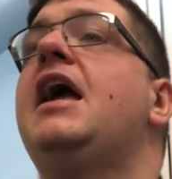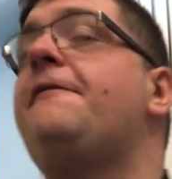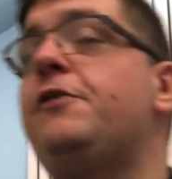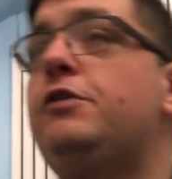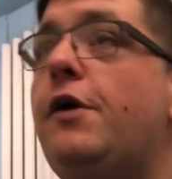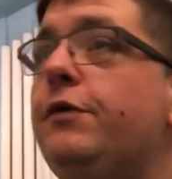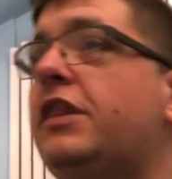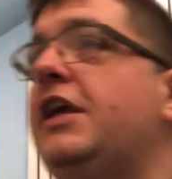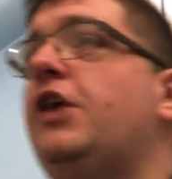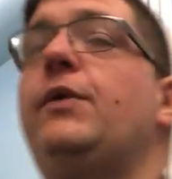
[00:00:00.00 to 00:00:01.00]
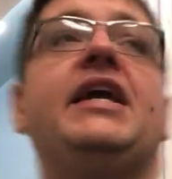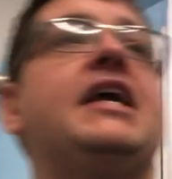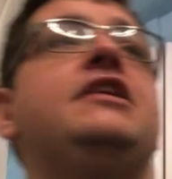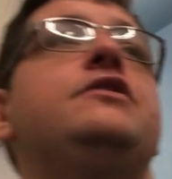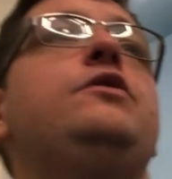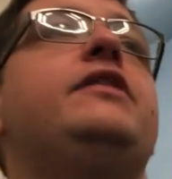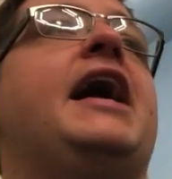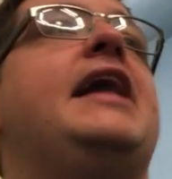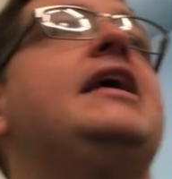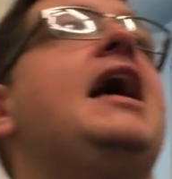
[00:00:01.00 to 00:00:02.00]
If you don't think we can do
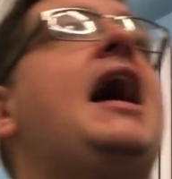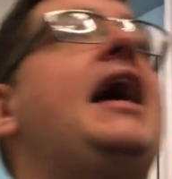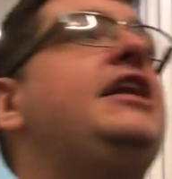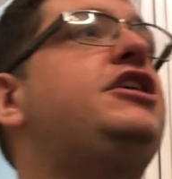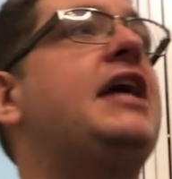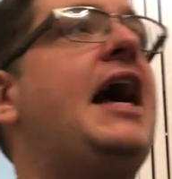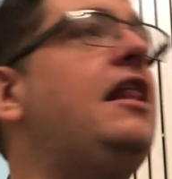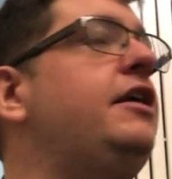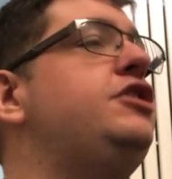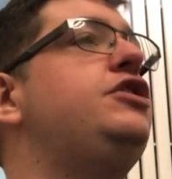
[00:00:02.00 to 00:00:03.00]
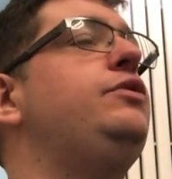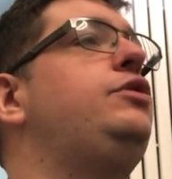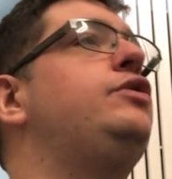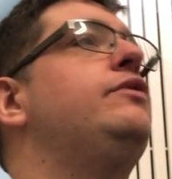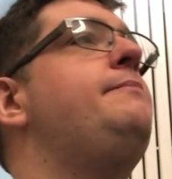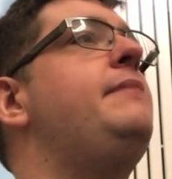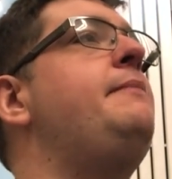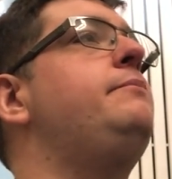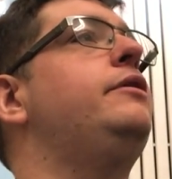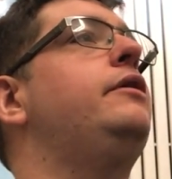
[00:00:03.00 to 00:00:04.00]
that, I challenge you to
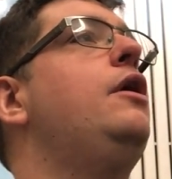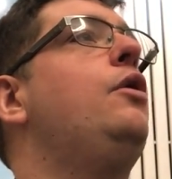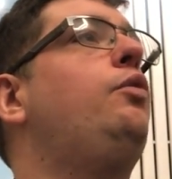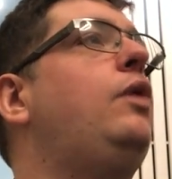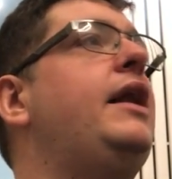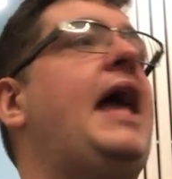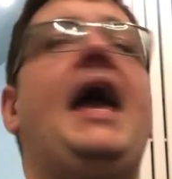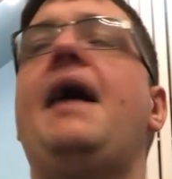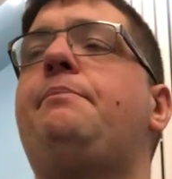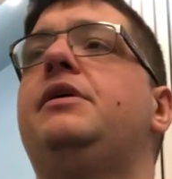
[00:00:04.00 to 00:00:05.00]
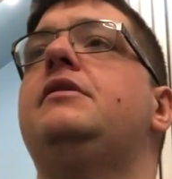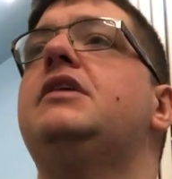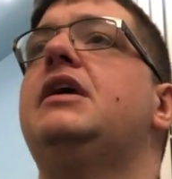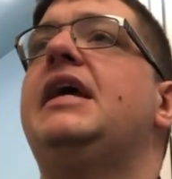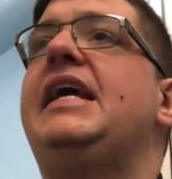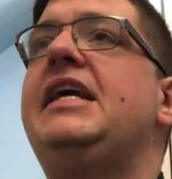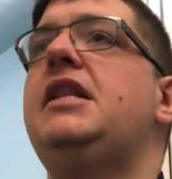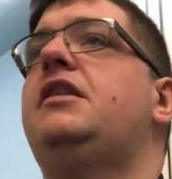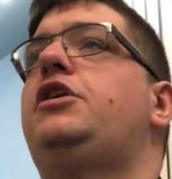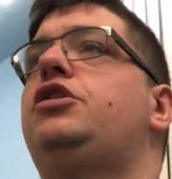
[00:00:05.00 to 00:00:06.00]
remember what happened
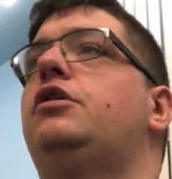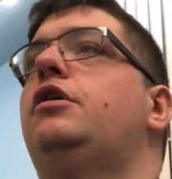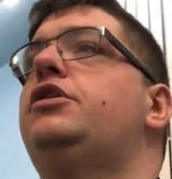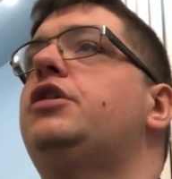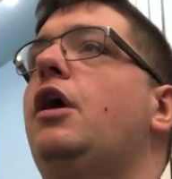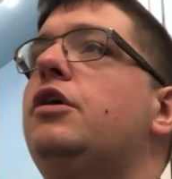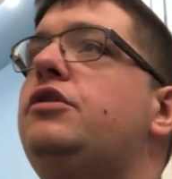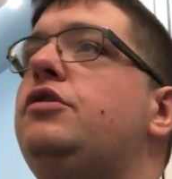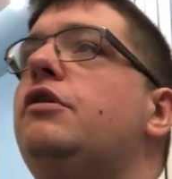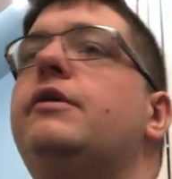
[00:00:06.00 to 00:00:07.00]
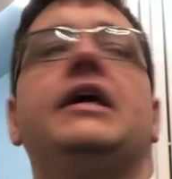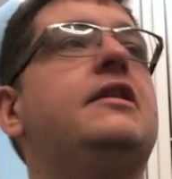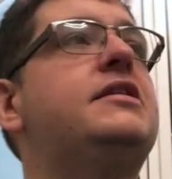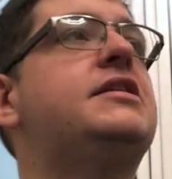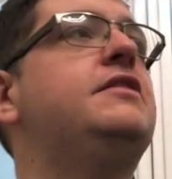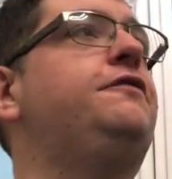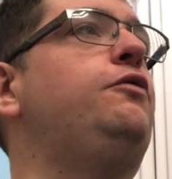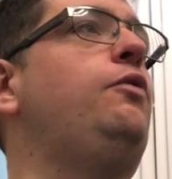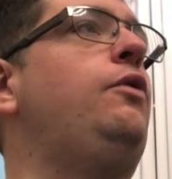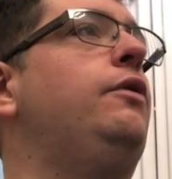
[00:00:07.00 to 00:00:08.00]
in the church during the
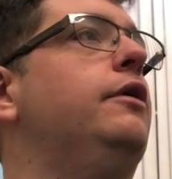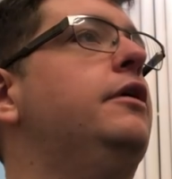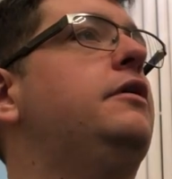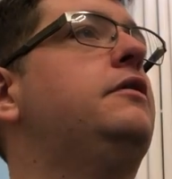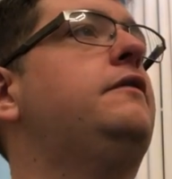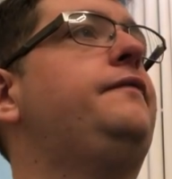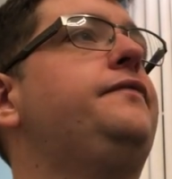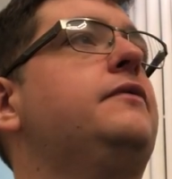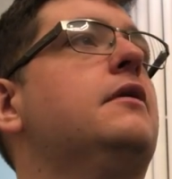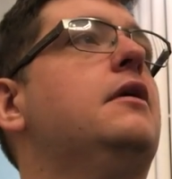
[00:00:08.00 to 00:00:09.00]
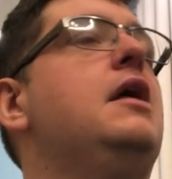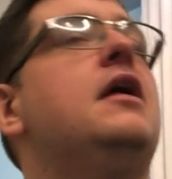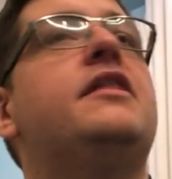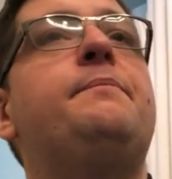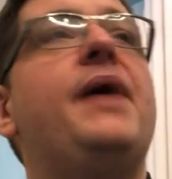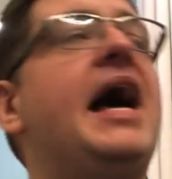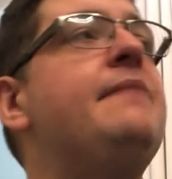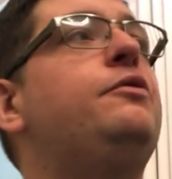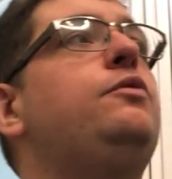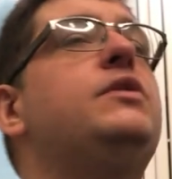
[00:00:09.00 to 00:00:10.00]
Civil War. The
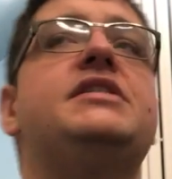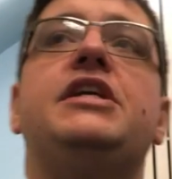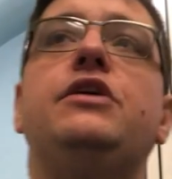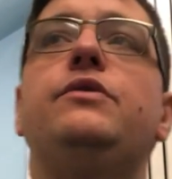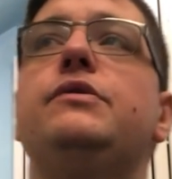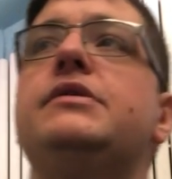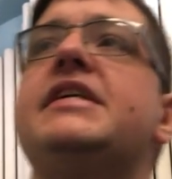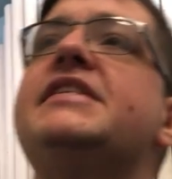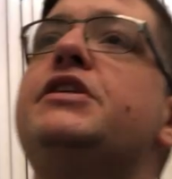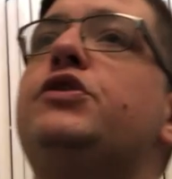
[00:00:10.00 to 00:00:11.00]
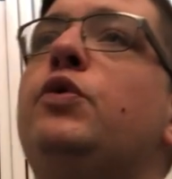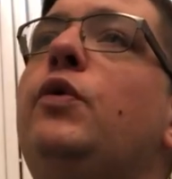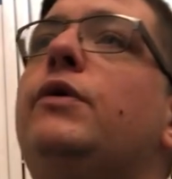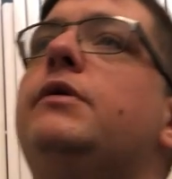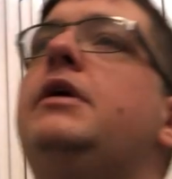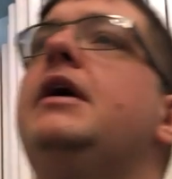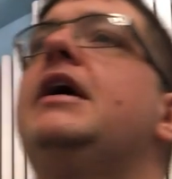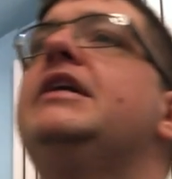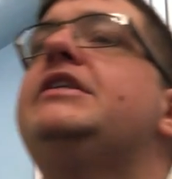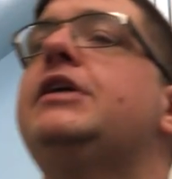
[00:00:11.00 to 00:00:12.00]
Bible was used as a
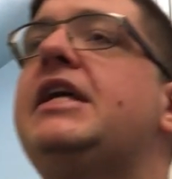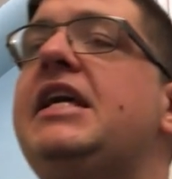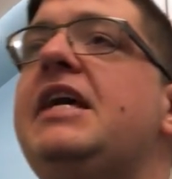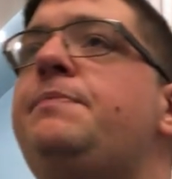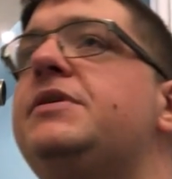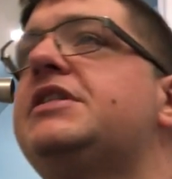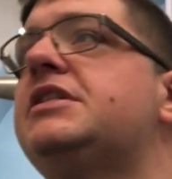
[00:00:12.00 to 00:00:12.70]
tool to keep